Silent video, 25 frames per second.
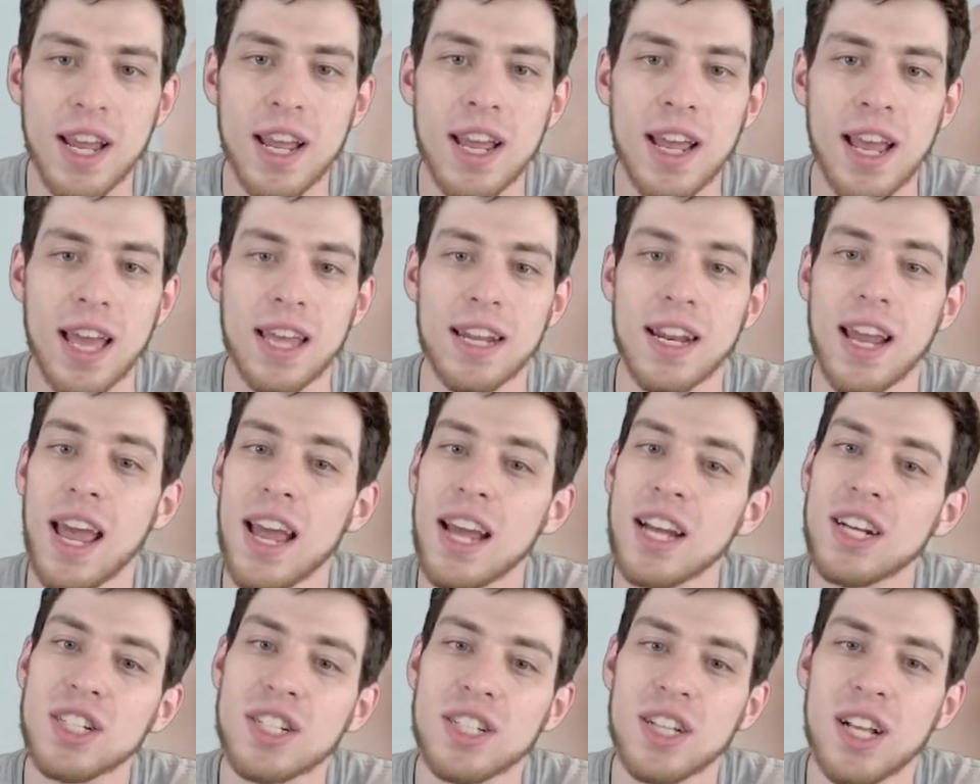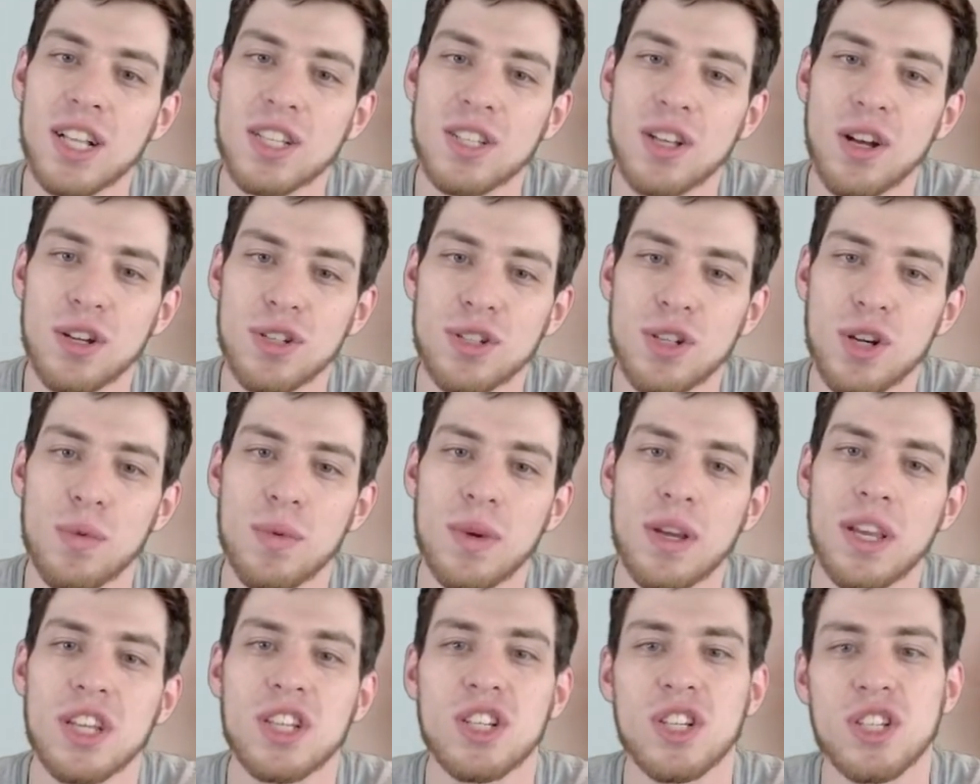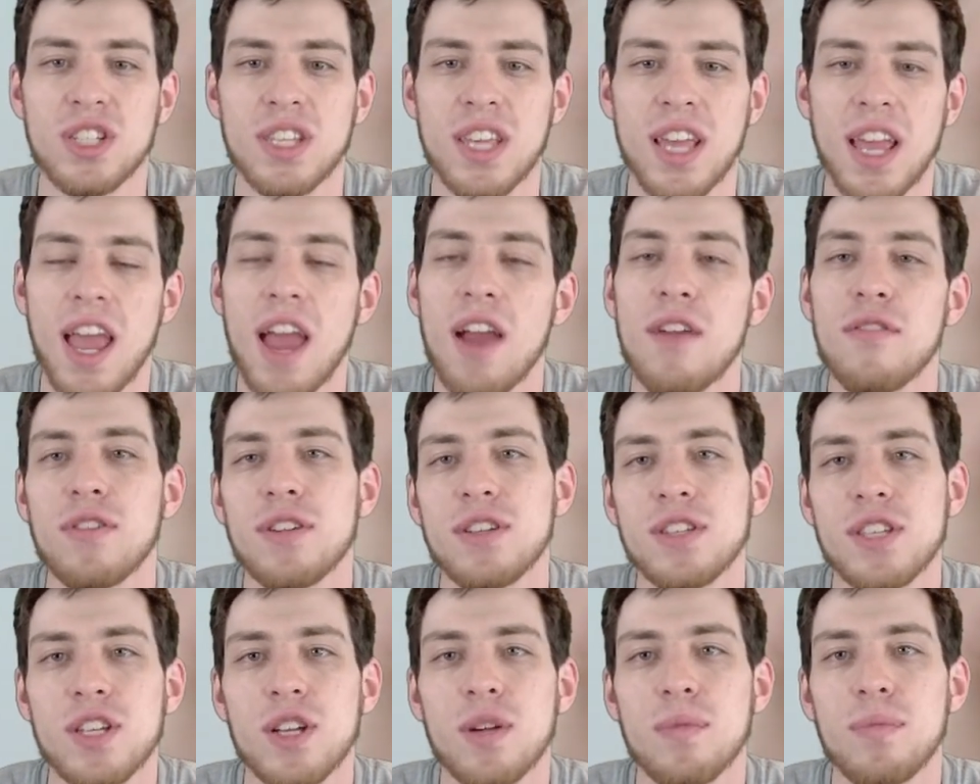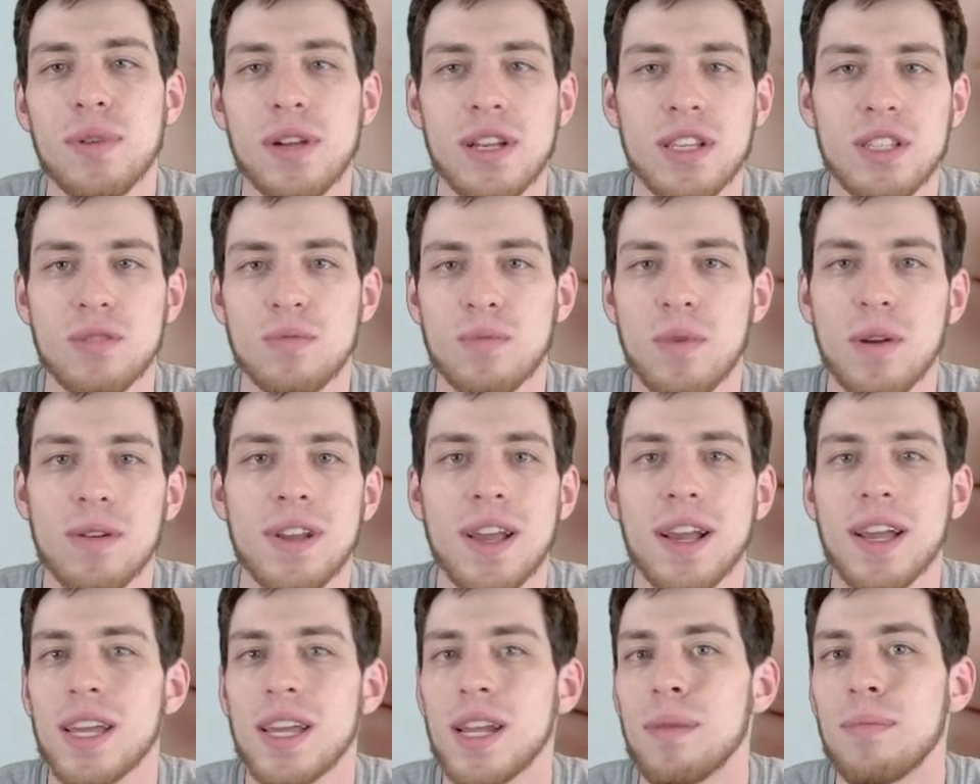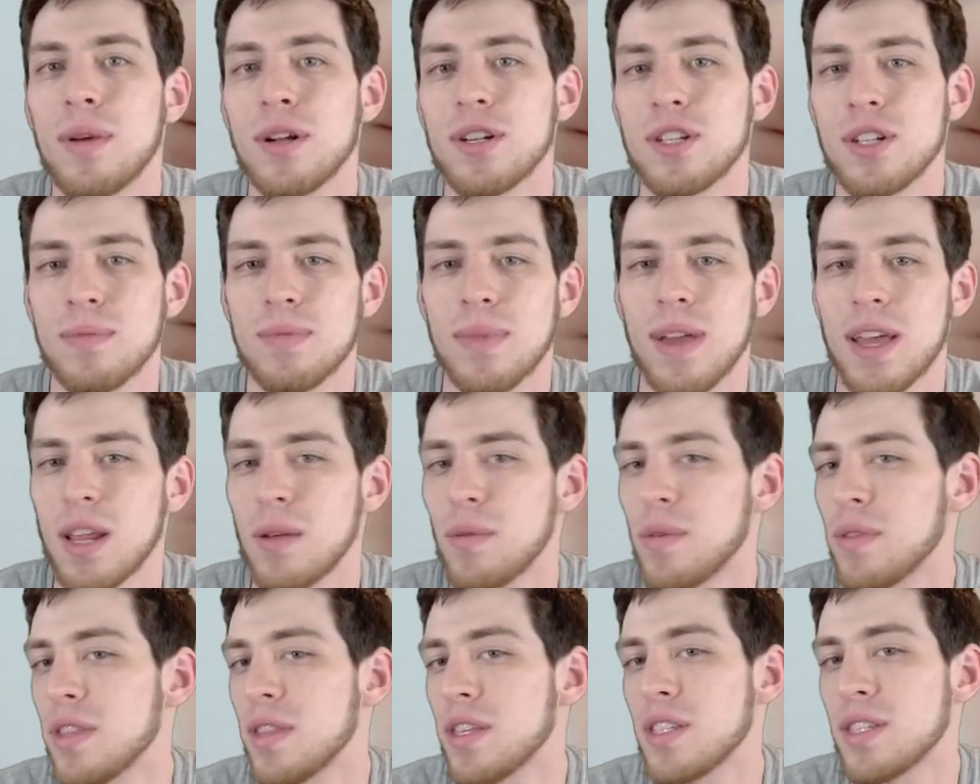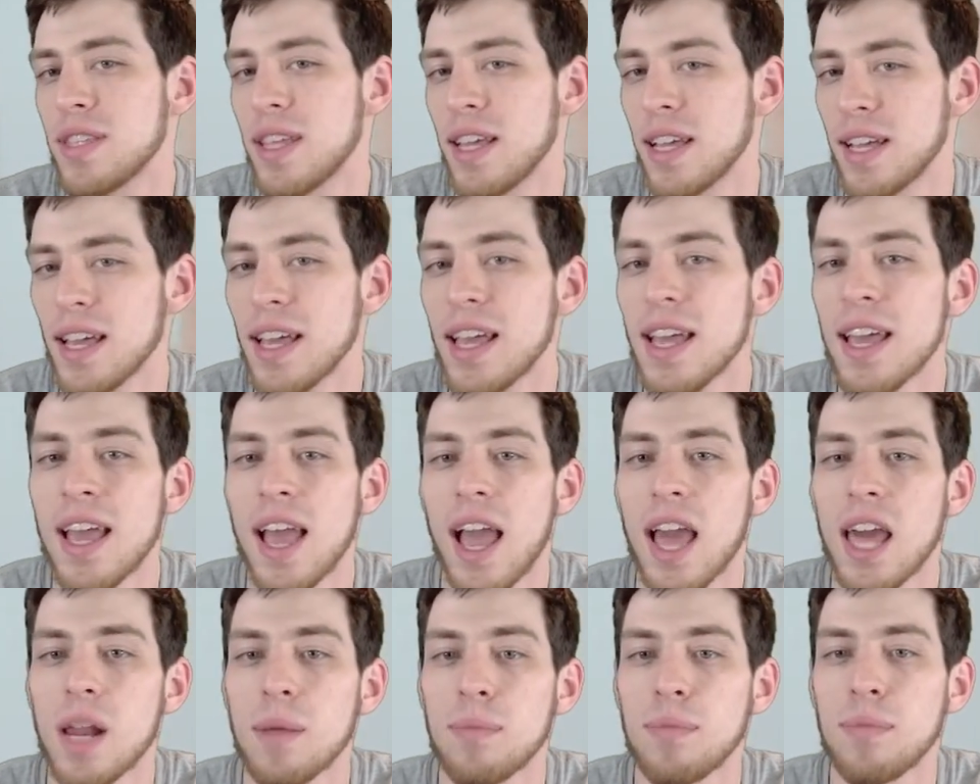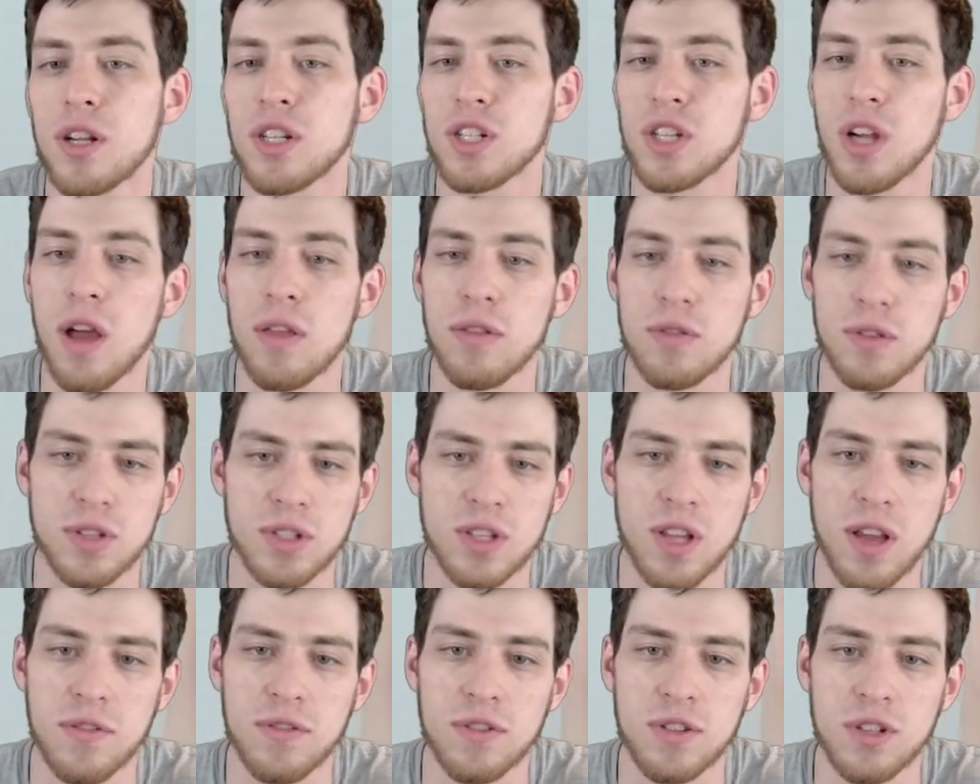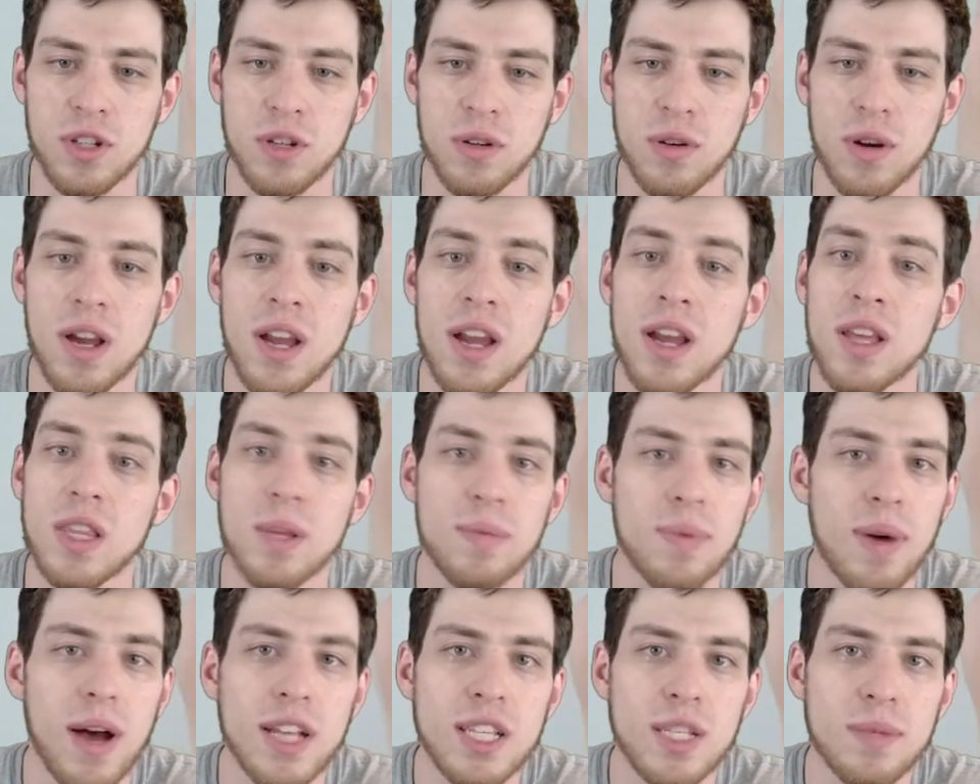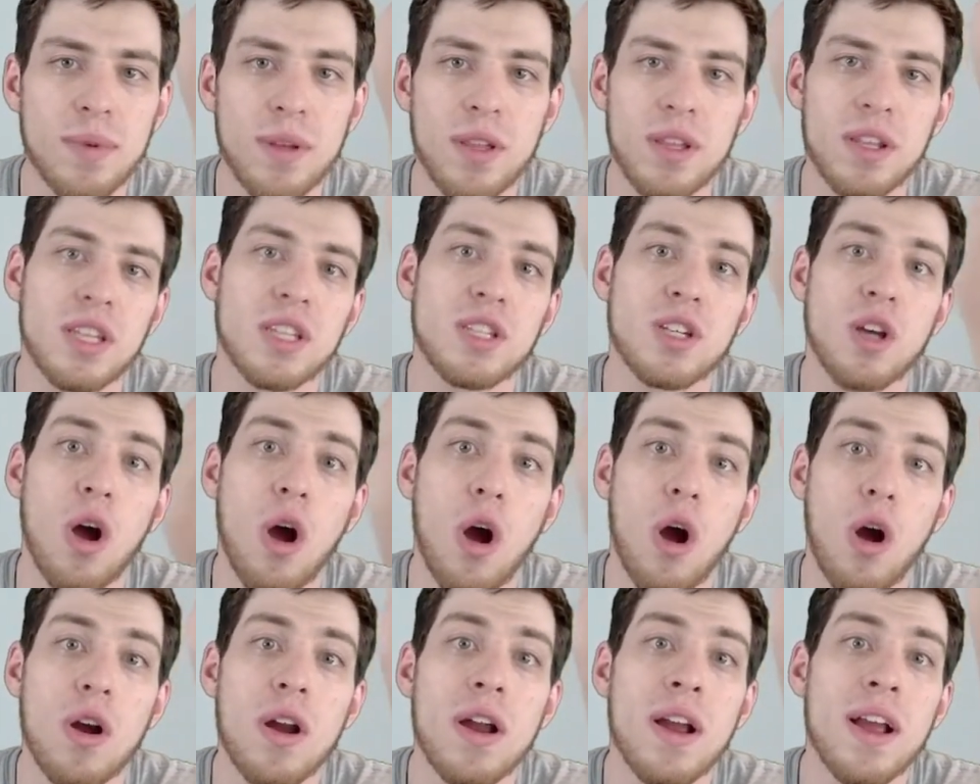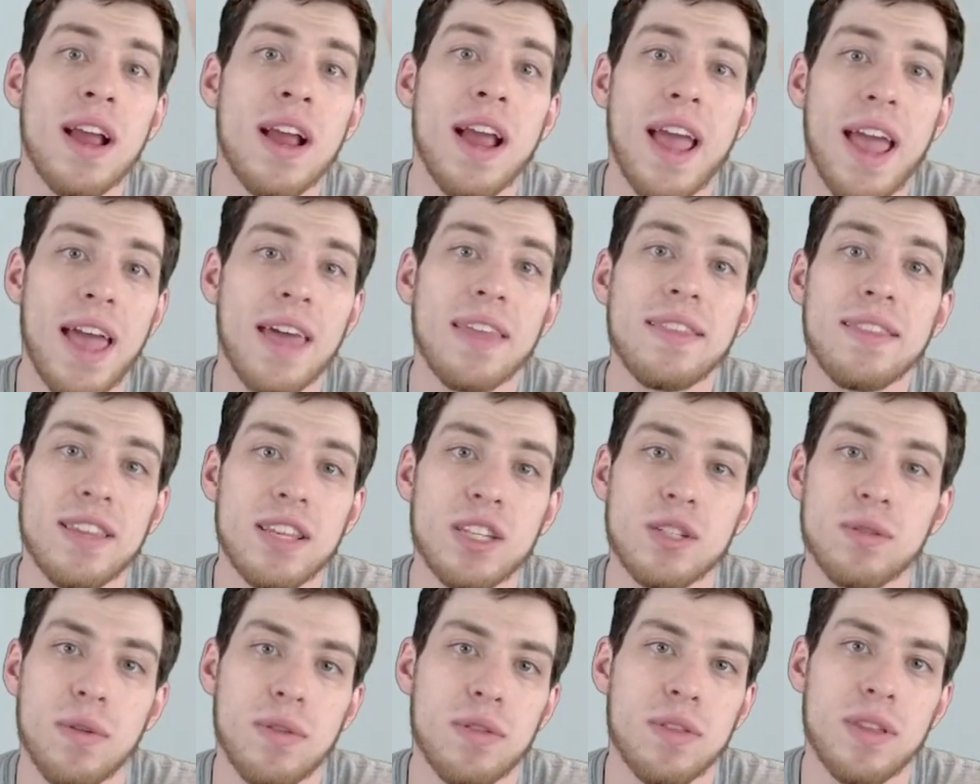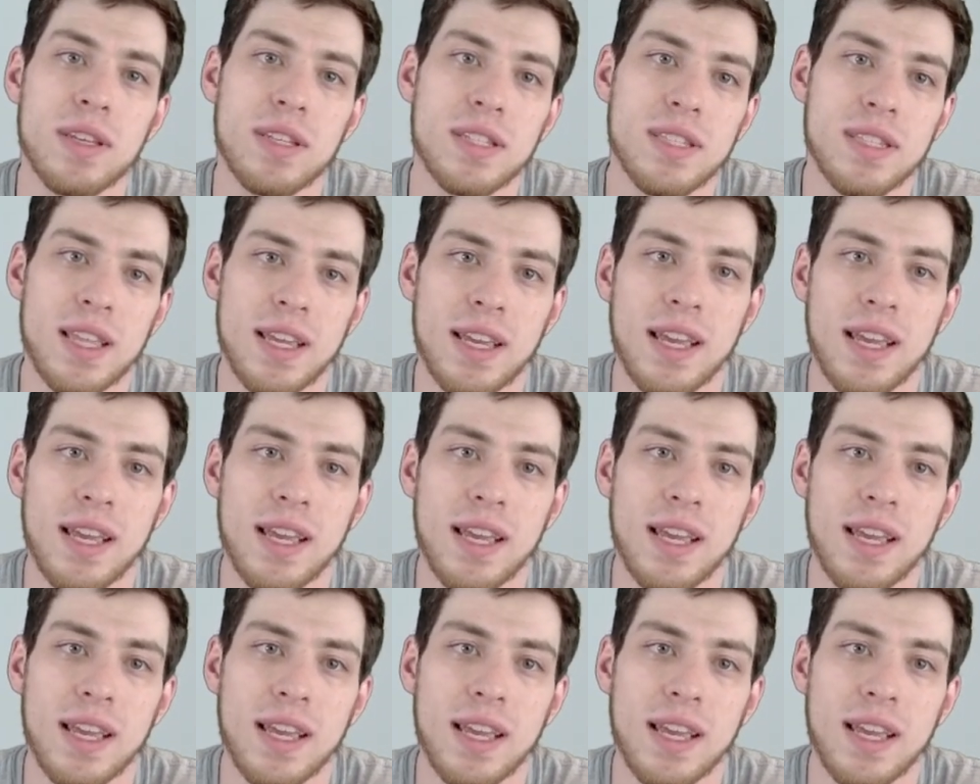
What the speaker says: and Astronaut's Altar, we can just get every single plains from our deck and a bunch of mana with this thing, and a bunch of other stuff too. The possibilities are endless with this thing.